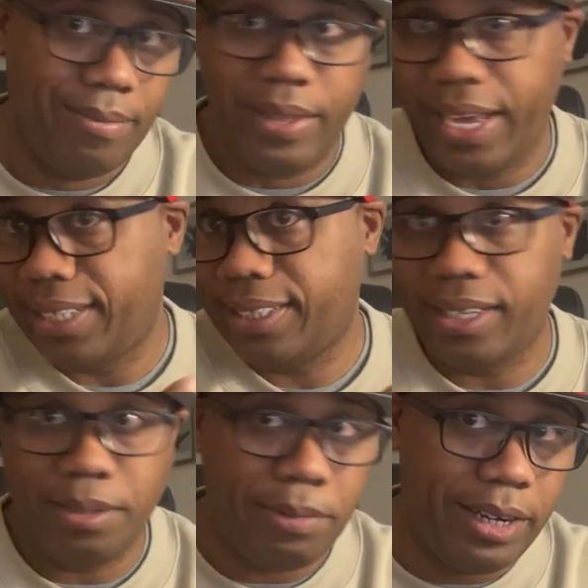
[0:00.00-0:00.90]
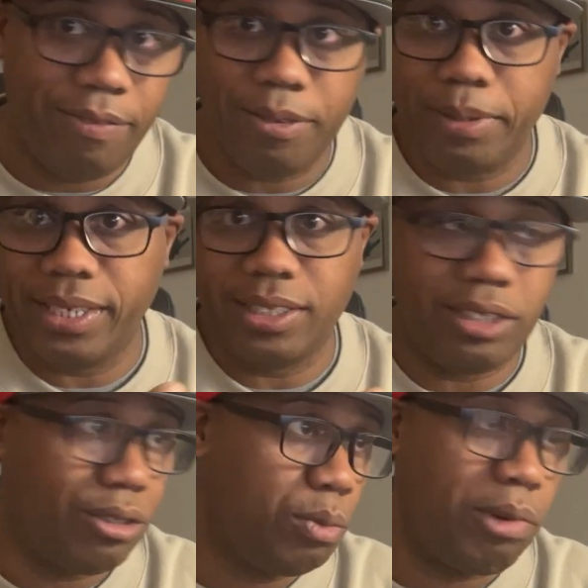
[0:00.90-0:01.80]
Ask anybody from the
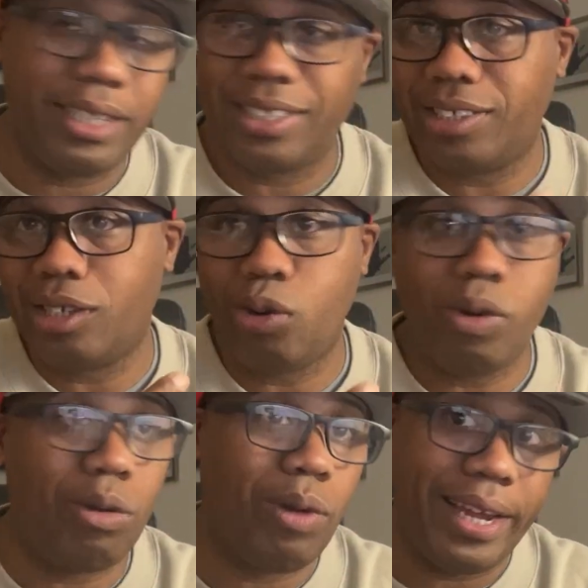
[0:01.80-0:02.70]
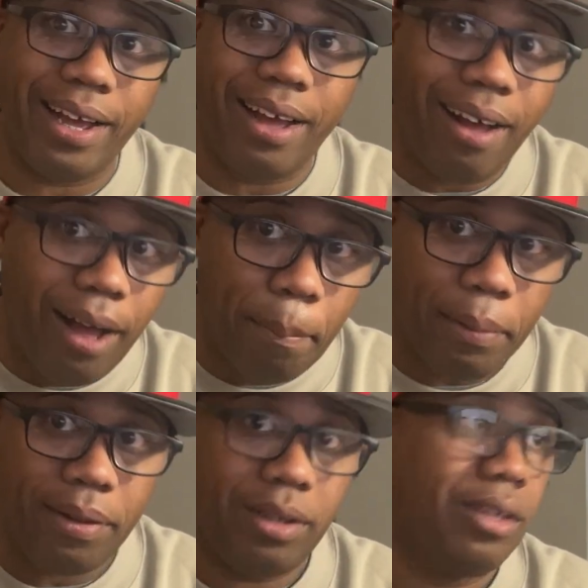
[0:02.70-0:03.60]
East Coast. Prices go one way, up.
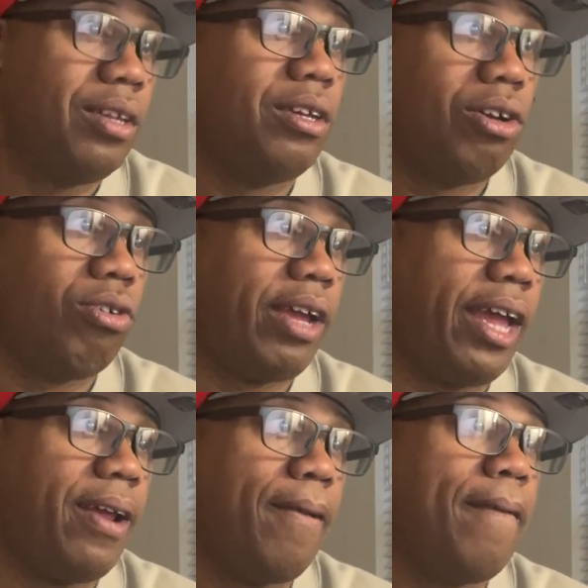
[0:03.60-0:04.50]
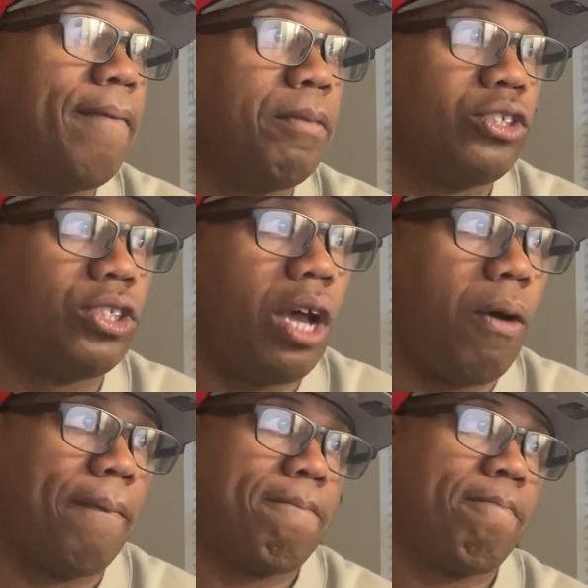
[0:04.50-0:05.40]
Okay?
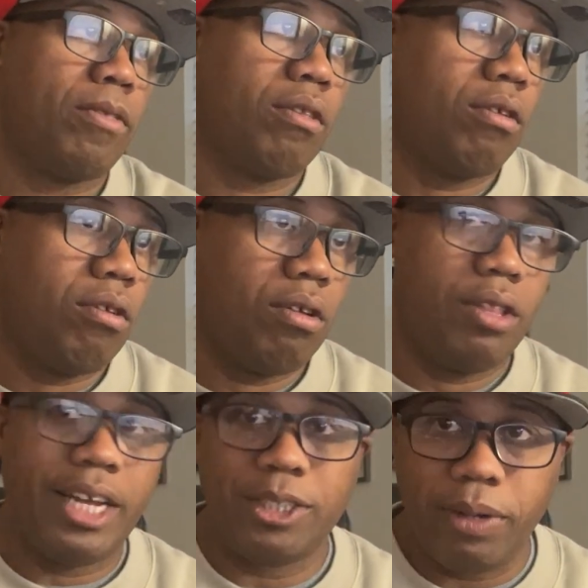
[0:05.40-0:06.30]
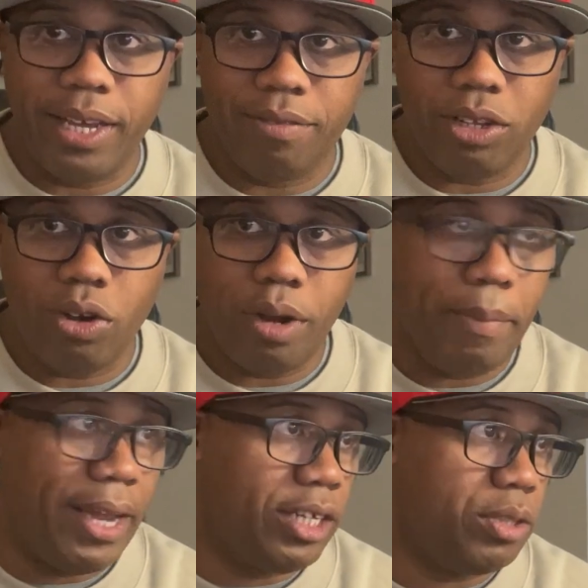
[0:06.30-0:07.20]
So, that's why you have to learn to
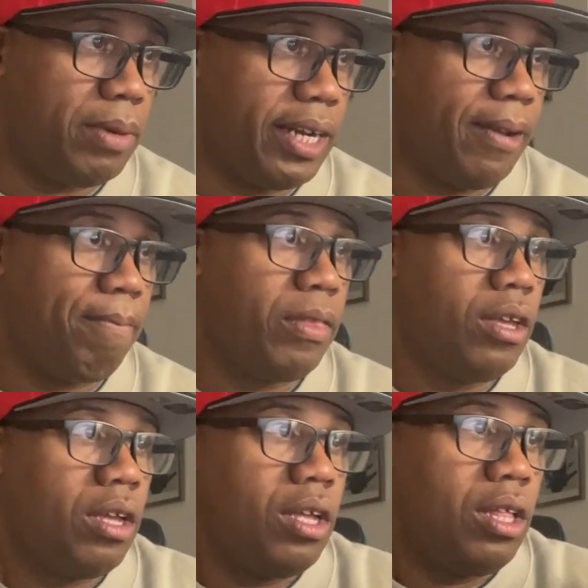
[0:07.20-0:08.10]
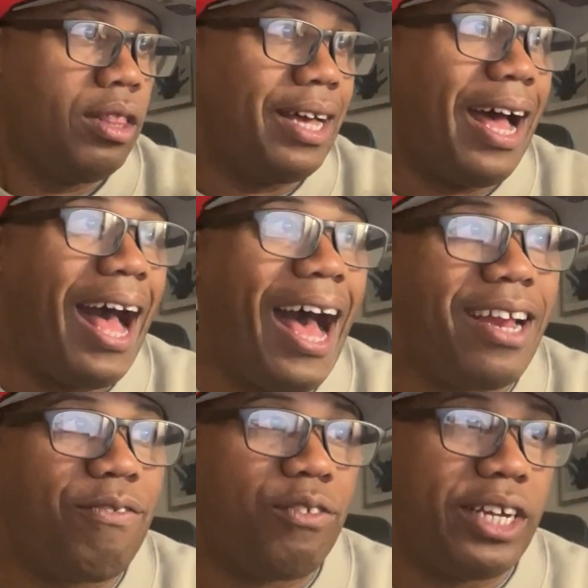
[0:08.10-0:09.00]
manage your money. The hot
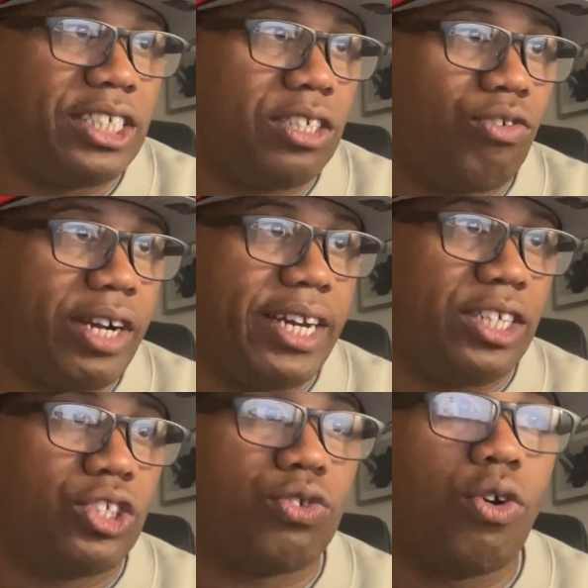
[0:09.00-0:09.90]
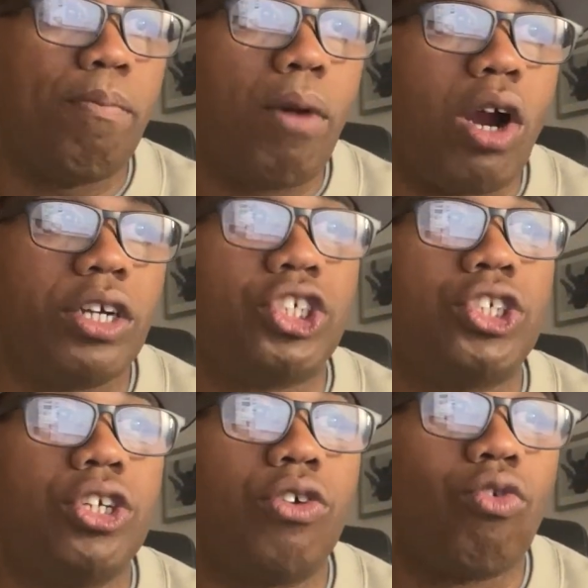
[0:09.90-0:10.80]
inflation readings through March
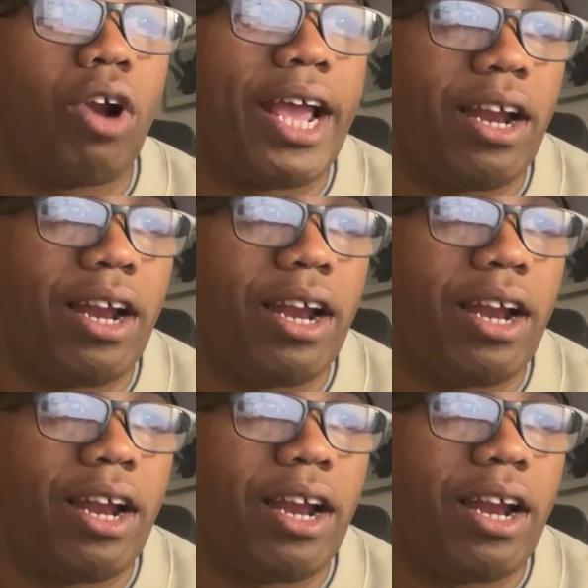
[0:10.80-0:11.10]
should write